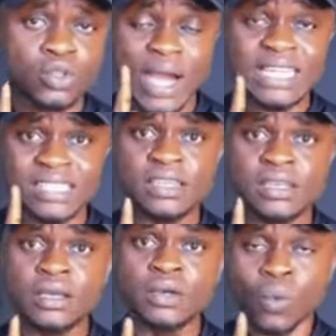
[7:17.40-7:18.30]
he
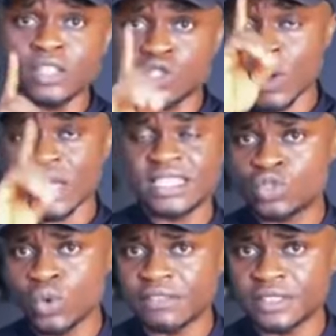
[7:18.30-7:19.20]
want to ascend to
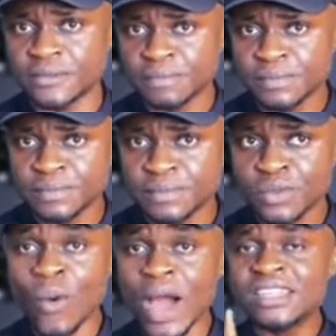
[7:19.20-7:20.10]
heaven?
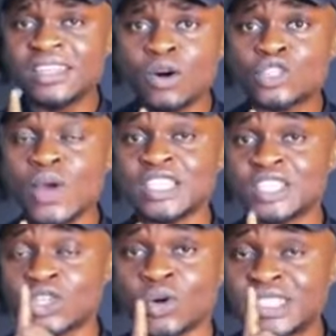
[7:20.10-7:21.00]
Why did he want to
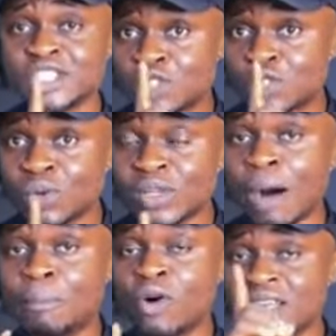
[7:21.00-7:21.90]
exalt his throne
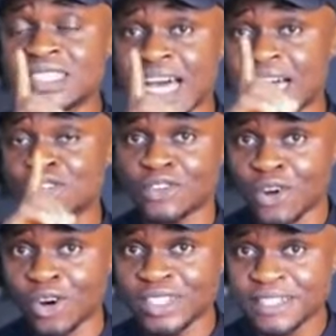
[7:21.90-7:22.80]
above the stars of
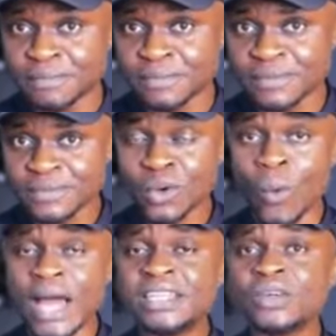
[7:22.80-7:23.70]
God? Why
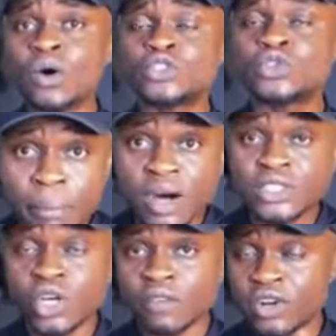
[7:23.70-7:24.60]
did he want to sit
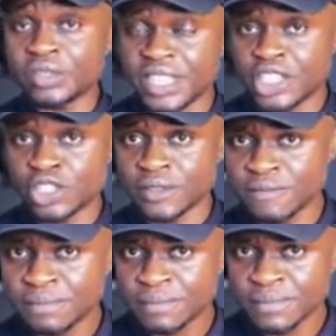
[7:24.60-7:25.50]
for the congregation?
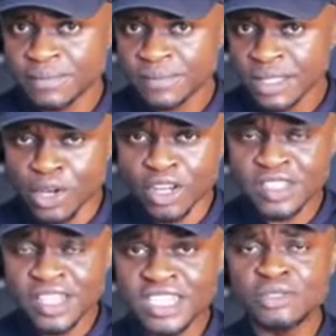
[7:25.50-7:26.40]
Because the
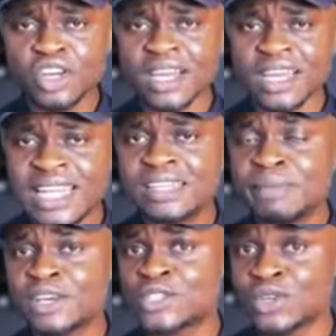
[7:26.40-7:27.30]
scripture clearly made
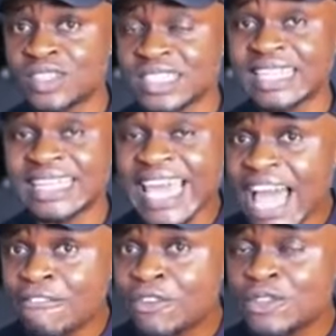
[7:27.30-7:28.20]
us to understand that the
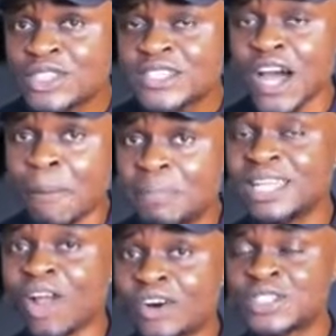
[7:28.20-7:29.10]
heavens
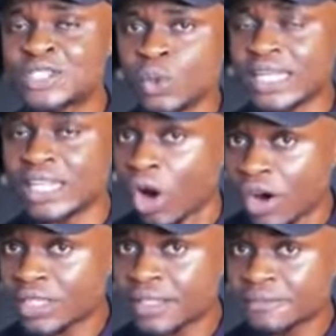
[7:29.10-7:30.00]
belongs to the
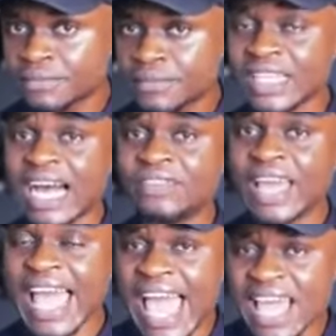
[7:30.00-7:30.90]
Lord, and
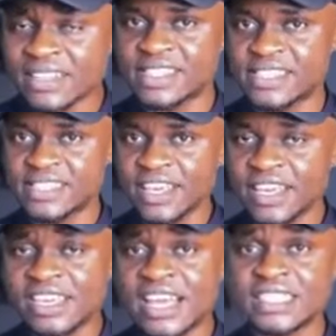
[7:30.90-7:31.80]
the earth
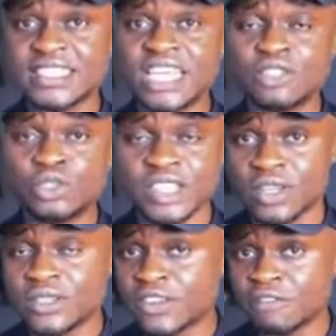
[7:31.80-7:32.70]
he has given to the
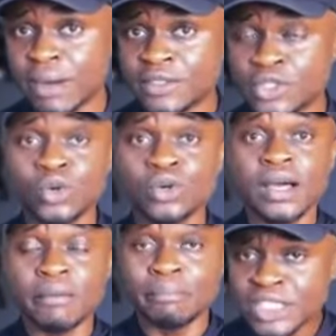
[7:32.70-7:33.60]
sons of man. So
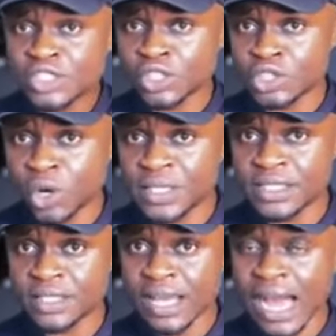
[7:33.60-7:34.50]
man's
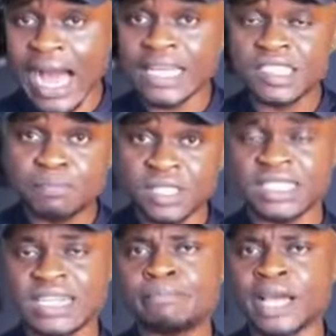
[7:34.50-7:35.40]
authority, as
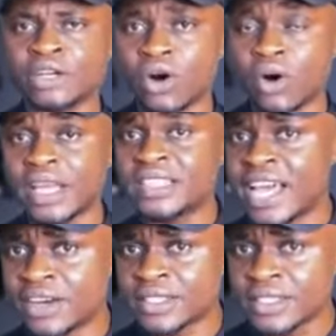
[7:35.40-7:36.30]
prescribed by God, is
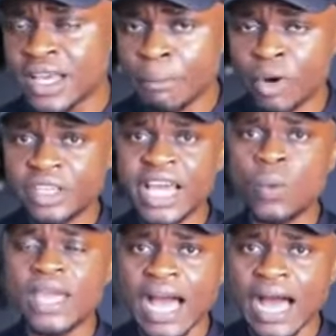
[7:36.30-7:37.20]
earth. But here
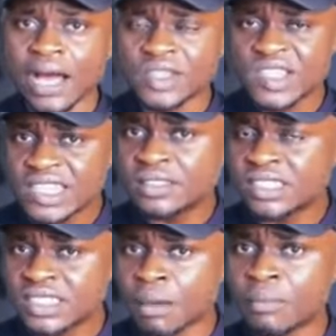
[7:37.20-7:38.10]
we are seeing
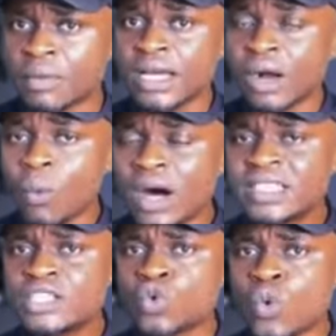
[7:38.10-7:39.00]
Satan
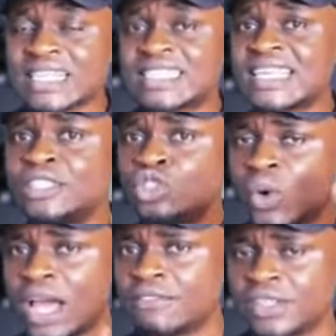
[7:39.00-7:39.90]
wanting to ascend to
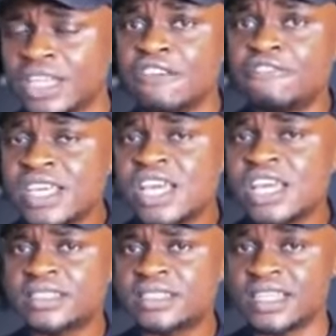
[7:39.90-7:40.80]
heaven. If
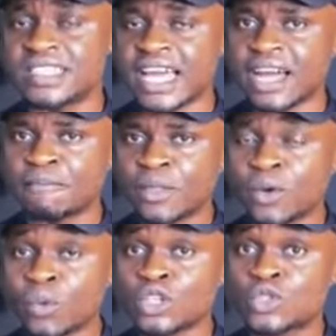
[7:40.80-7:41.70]
his desire
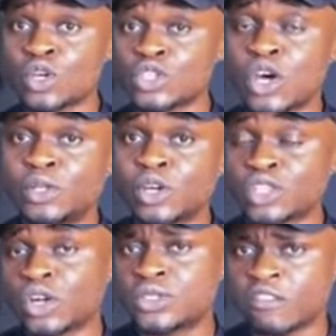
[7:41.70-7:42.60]
was to usurp the
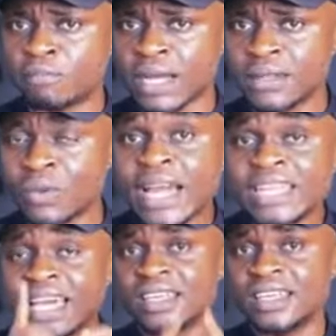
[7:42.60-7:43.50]
authority of man, why
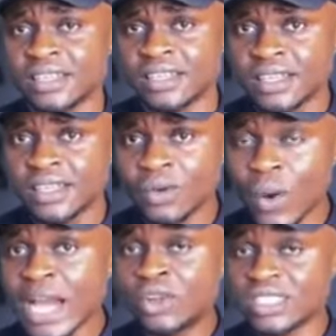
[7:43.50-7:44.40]

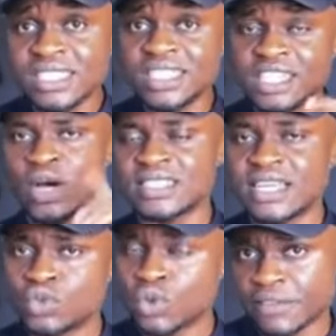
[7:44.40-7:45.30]
does he need to
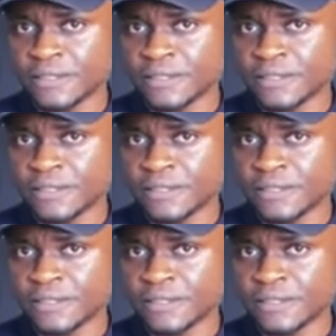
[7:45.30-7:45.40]
ascend to heaven?